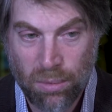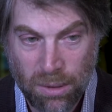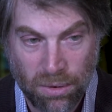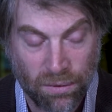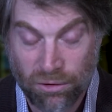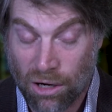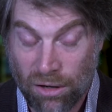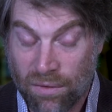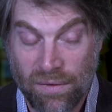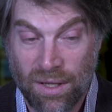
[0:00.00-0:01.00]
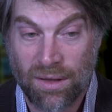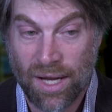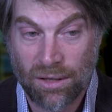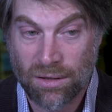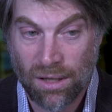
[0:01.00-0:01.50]
people for
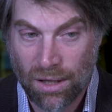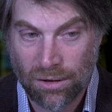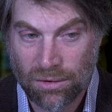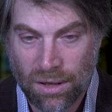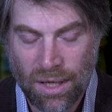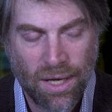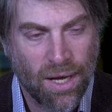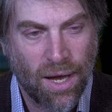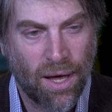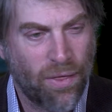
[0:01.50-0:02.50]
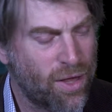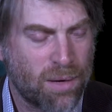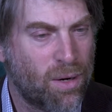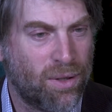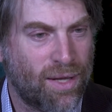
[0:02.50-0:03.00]
$115,000. And think
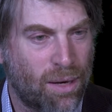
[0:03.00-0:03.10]
about what